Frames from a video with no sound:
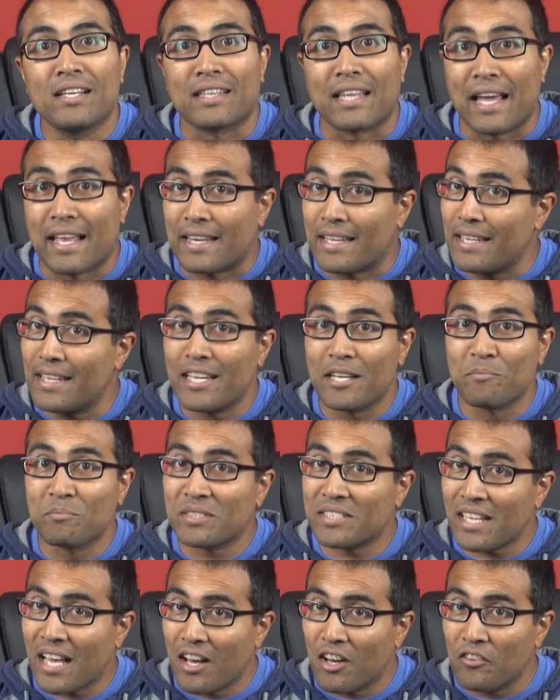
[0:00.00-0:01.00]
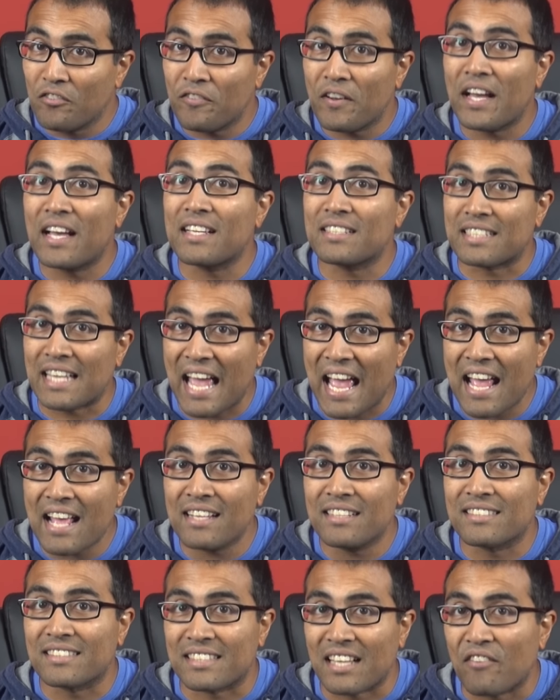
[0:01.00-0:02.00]
that he himself has
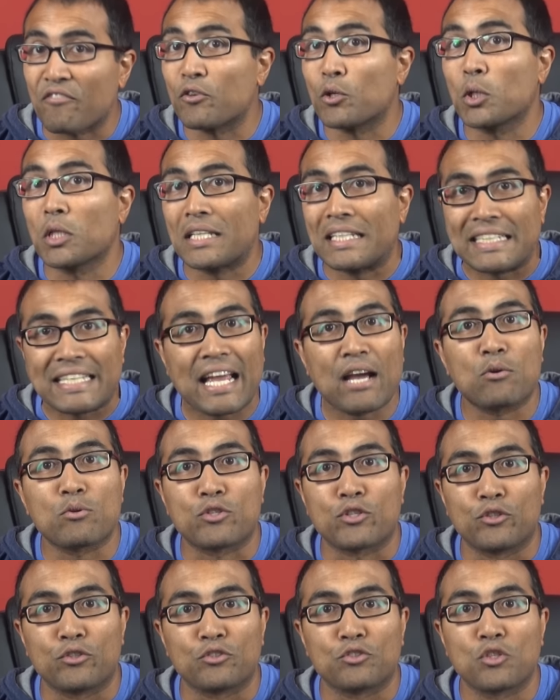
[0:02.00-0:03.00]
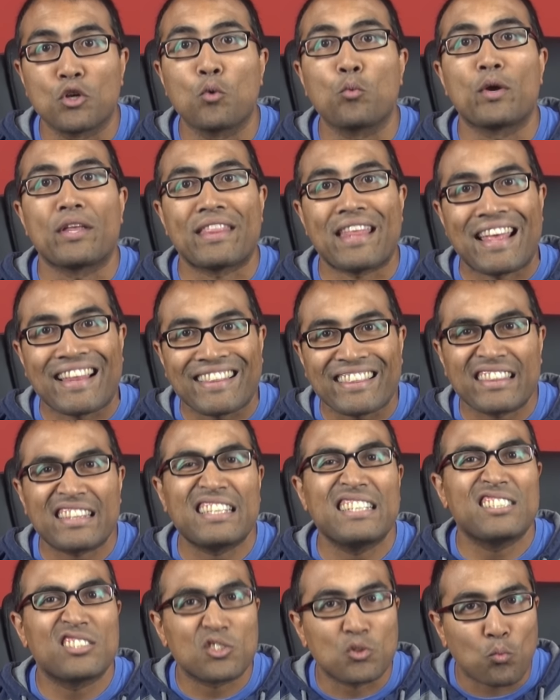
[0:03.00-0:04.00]
had several encounters with at
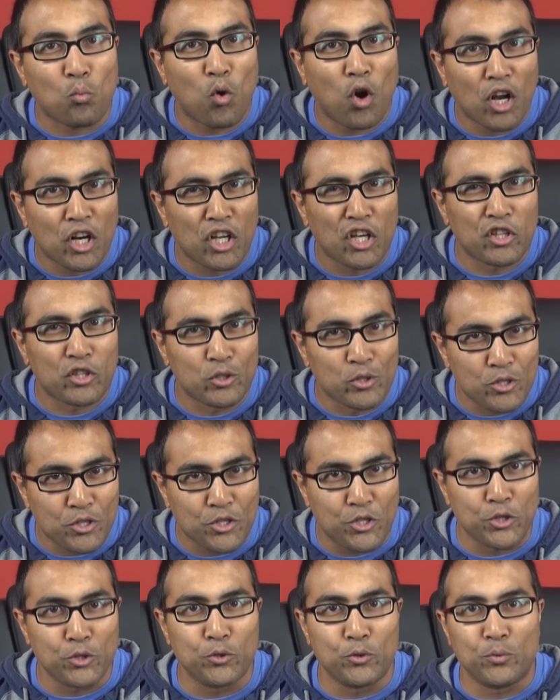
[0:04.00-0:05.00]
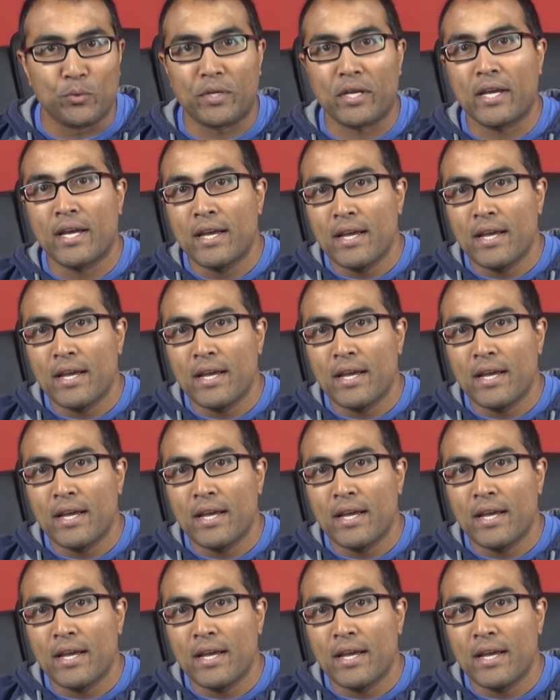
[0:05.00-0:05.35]
least one other dude.